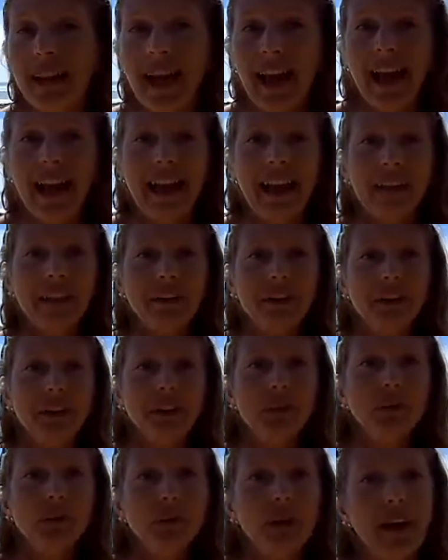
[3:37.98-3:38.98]
and
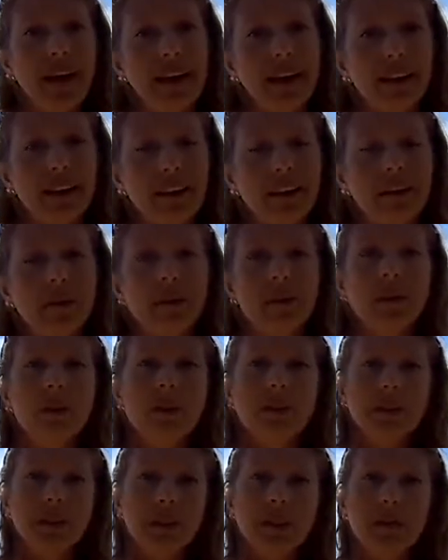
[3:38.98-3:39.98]
you rank for
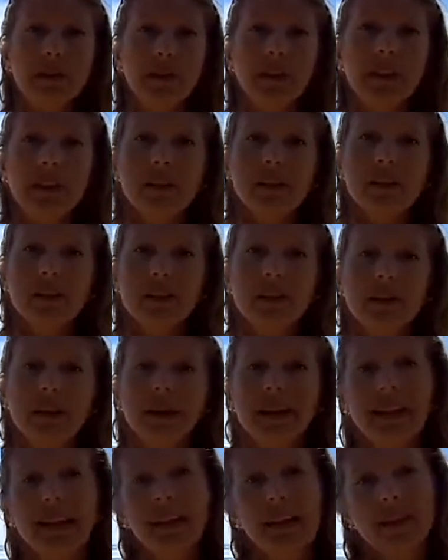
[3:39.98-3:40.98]
those keywords by
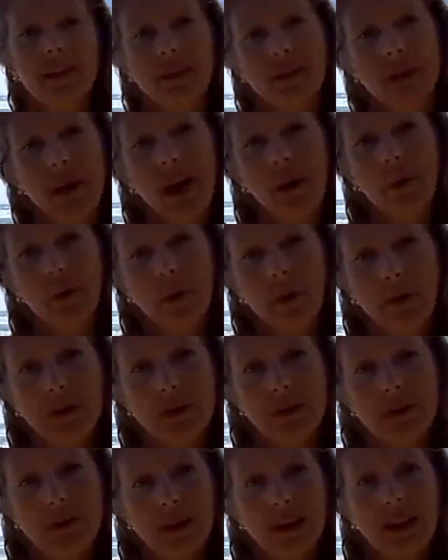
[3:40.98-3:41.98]
getting into top
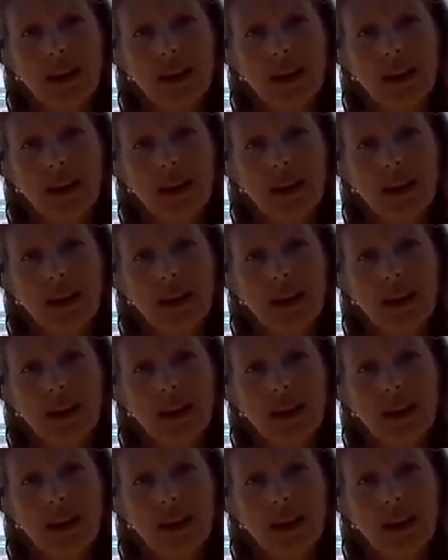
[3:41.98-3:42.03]
posts.